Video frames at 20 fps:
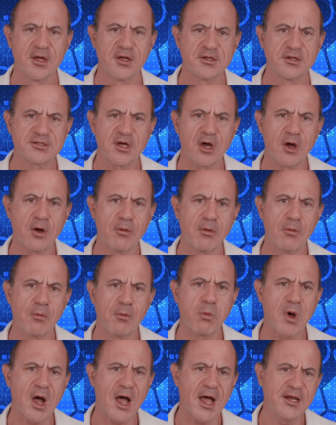So,
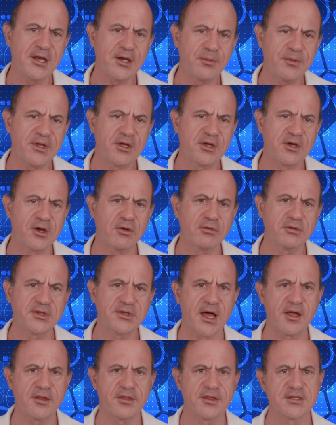why did we go
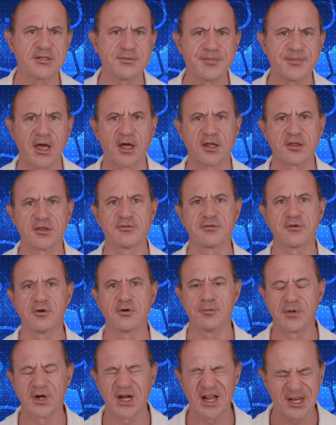down this path of
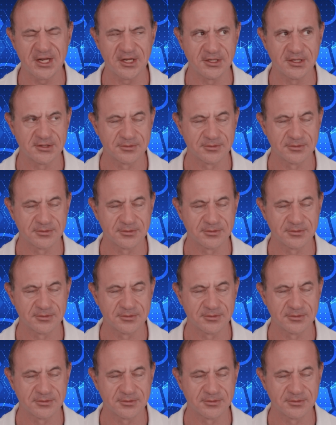Kubernetes?